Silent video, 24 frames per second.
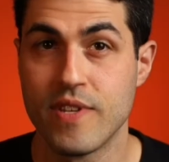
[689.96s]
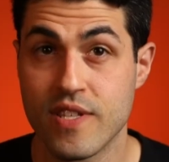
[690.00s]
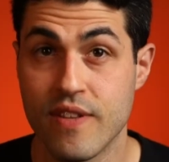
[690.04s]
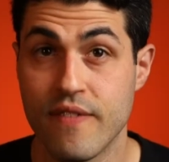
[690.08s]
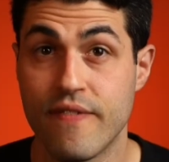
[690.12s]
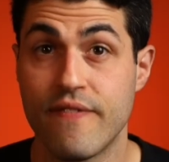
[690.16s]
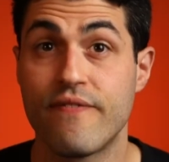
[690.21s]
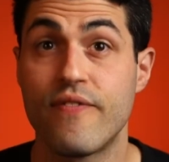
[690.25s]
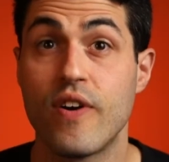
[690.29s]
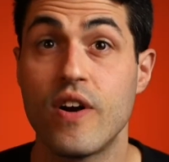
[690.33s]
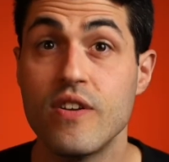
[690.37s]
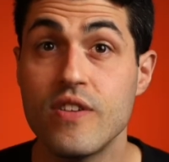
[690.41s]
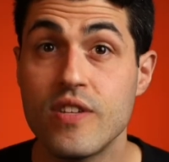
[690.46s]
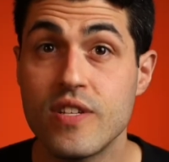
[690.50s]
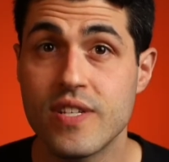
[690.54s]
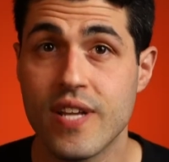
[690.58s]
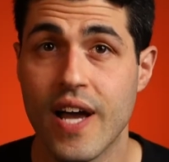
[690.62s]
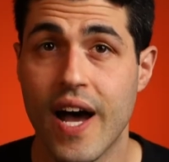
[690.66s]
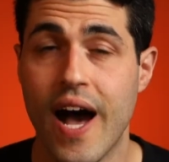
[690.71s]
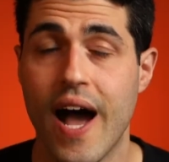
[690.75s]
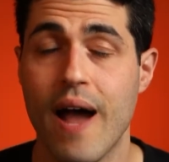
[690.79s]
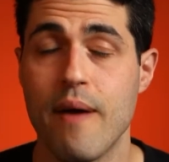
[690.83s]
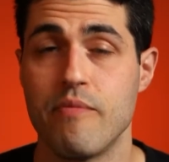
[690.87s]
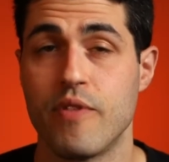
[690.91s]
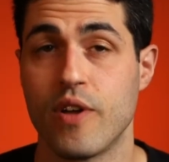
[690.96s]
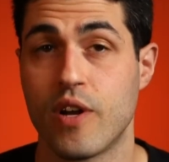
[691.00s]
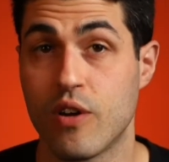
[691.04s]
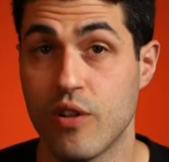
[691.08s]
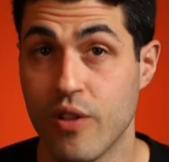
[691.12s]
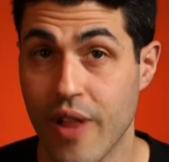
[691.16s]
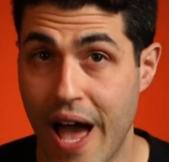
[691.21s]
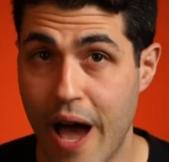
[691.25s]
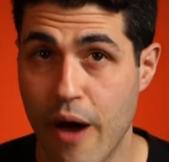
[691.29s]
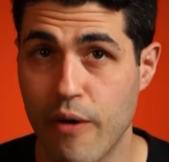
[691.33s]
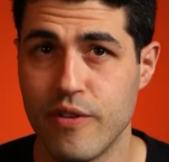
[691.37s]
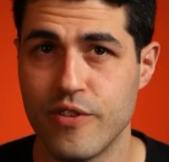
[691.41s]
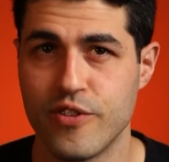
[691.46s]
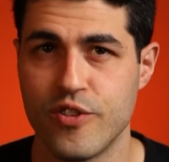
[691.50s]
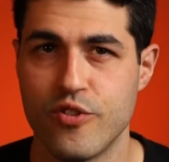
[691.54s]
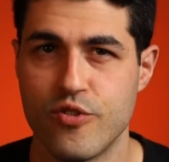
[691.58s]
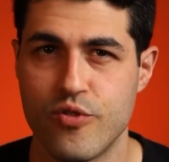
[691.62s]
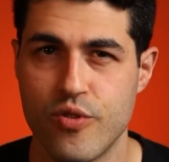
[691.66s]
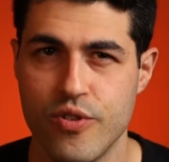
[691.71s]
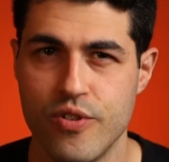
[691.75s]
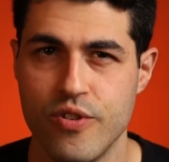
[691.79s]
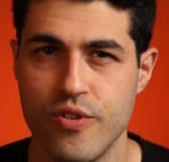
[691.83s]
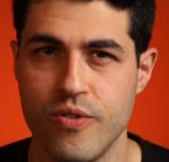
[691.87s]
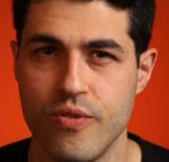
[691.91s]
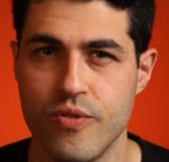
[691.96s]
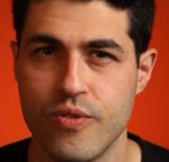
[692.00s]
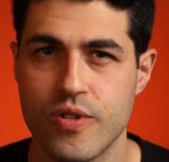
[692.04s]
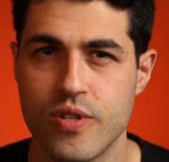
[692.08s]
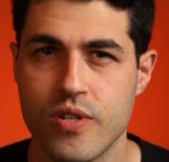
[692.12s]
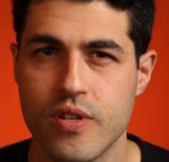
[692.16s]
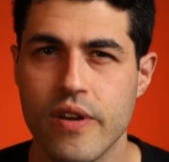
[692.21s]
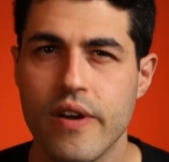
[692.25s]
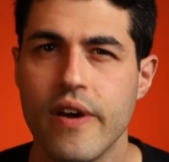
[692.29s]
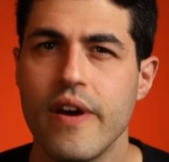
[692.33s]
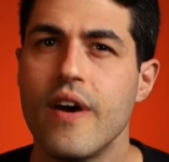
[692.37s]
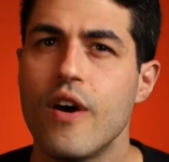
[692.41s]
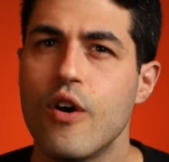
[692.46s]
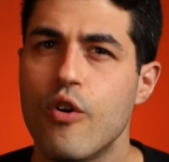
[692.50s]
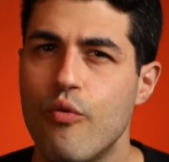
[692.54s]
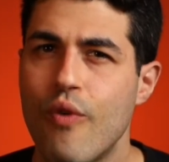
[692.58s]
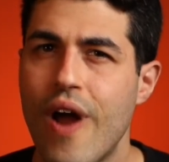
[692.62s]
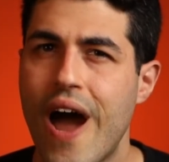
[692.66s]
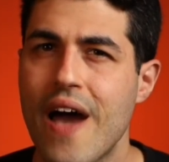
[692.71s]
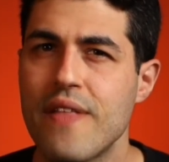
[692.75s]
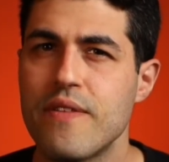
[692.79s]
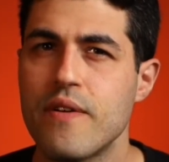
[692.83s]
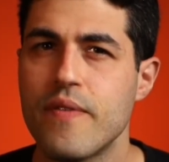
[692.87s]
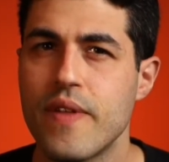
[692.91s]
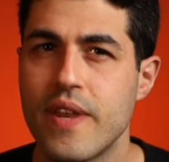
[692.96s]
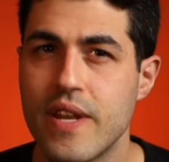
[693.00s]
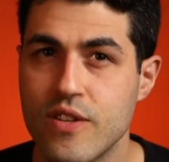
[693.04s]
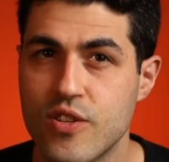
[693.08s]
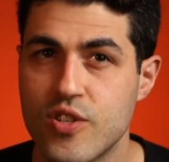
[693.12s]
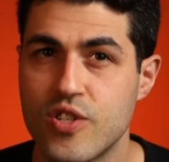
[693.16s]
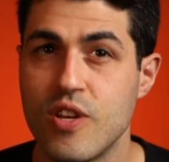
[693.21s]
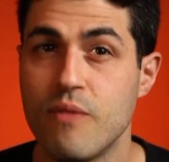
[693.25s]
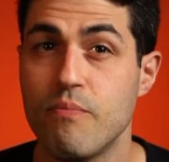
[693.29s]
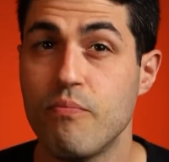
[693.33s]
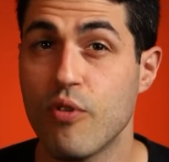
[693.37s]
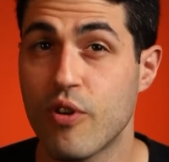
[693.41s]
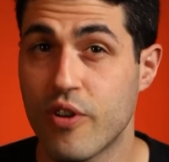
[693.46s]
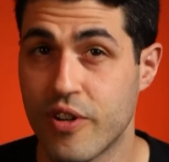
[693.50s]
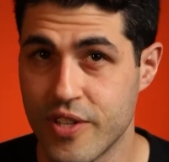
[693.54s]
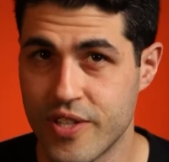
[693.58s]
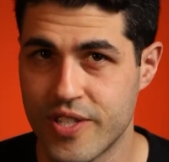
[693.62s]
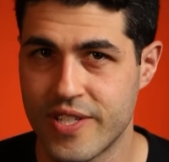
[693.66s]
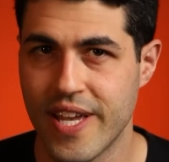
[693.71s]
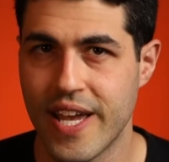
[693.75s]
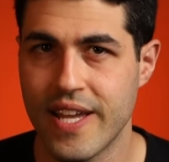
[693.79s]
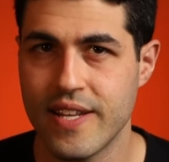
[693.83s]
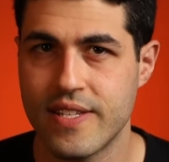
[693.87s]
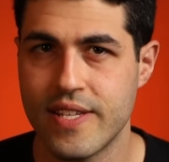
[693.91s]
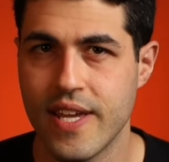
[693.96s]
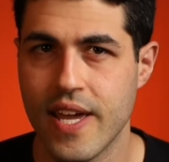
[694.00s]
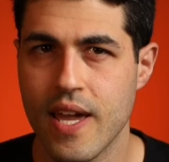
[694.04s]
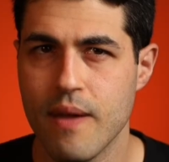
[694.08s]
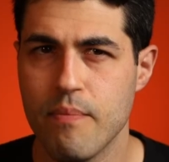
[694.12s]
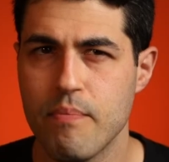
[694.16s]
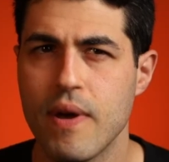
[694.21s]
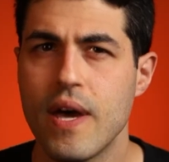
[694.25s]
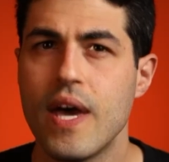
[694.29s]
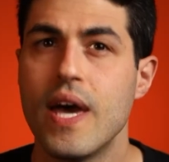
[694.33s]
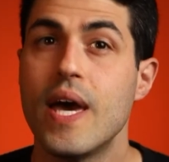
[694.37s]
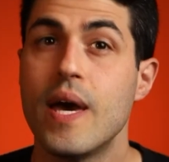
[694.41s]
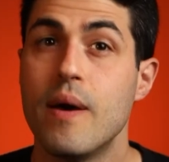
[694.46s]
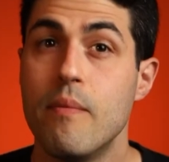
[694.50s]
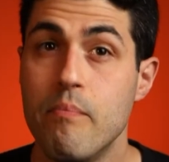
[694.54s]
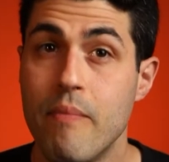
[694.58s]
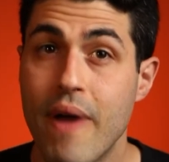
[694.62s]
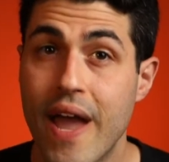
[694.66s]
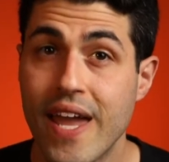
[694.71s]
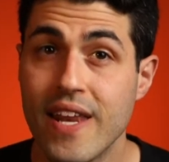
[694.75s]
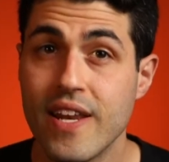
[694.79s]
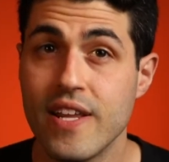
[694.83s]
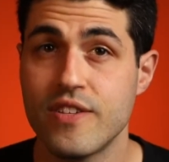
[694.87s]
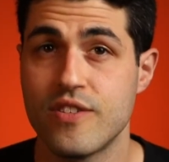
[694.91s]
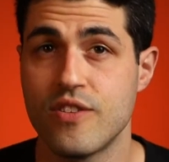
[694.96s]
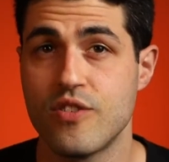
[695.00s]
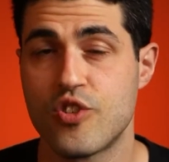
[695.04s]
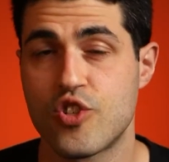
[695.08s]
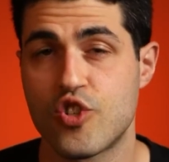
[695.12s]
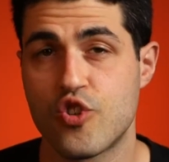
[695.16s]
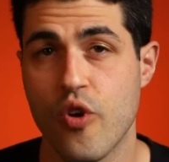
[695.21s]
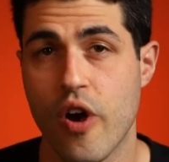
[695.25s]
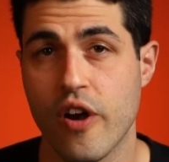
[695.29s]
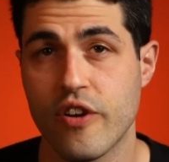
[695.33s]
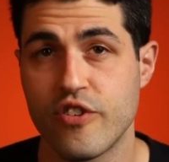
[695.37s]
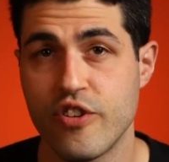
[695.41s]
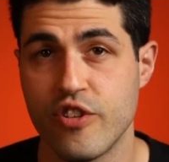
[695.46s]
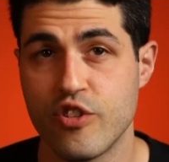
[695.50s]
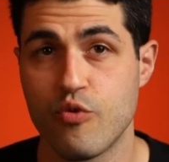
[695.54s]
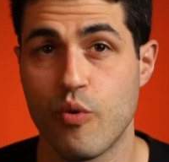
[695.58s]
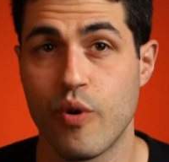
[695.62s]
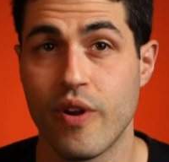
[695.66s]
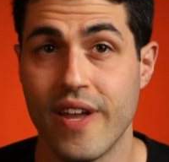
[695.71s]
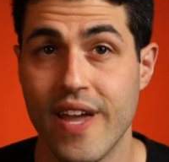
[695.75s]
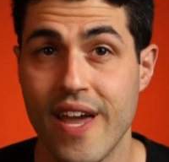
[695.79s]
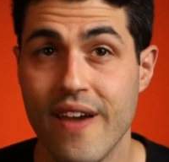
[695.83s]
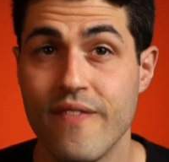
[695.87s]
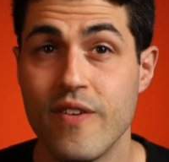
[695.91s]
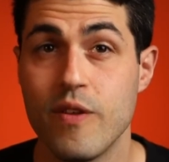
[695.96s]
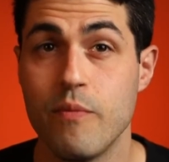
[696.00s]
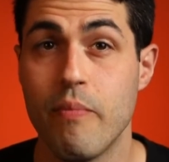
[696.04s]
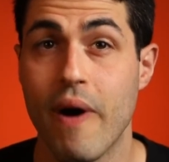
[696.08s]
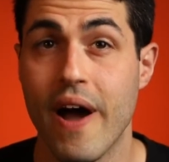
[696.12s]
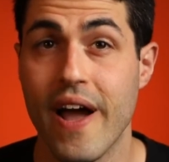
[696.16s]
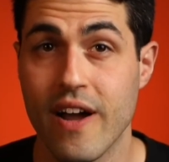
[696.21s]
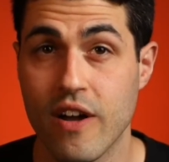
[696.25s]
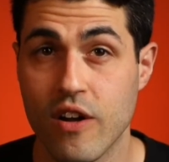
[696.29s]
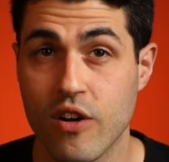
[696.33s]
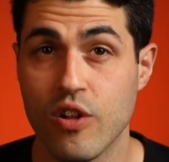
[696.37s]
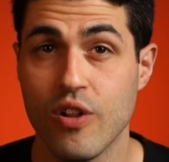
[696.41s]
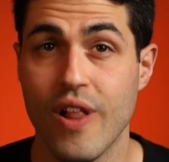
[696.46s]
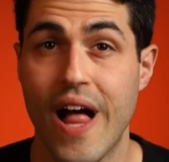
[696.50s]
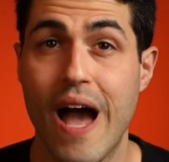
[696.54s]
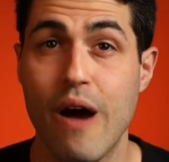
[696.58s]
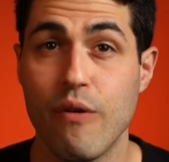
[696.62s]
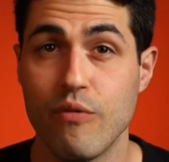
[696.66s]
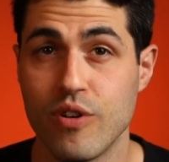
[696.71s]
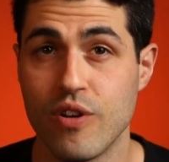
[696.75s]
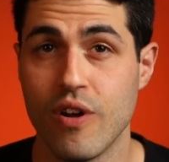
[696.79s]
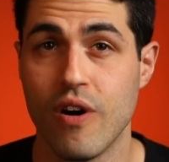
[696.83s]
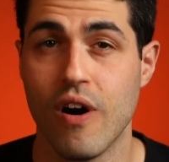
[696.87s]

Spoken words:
is the first time the clown is introduced. Rather than a simple cassette tape, Mandy's instructions were given by a clown